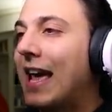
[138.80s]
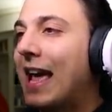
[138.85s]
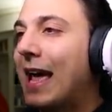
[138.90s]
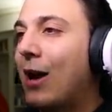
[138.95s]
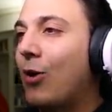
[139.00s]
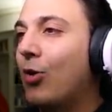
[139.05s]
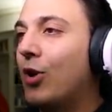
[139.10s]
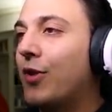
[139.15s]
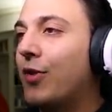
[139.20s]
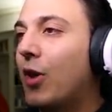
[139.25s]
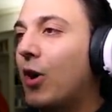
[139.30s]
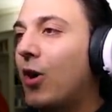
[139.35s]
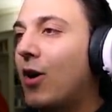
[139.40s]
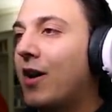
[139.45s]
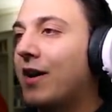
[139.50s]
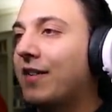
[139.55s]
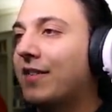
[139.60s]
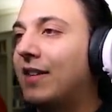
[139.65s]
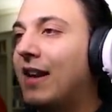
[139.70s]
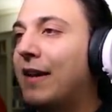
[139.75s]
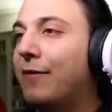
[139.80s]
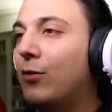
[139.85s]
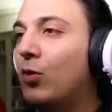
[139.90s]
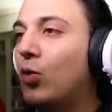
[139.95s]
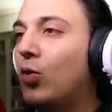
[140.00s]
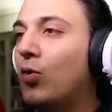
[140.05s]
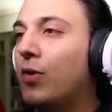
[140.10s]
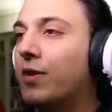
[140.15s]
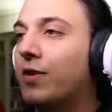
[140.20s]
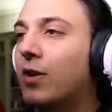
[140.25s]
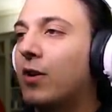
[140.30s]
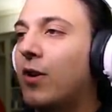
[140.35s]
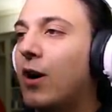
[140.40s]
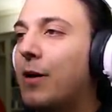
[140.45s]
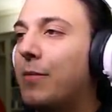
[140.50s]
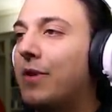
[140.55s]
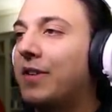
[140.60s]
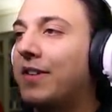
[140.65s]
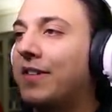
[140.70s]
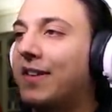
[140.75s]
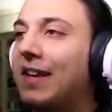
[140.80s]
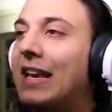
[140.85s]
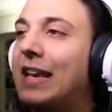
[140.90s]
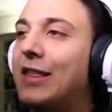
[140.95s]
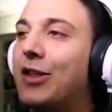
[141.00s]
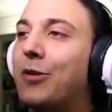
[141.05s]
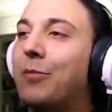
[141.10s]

it out at the highest level all the time, and seeing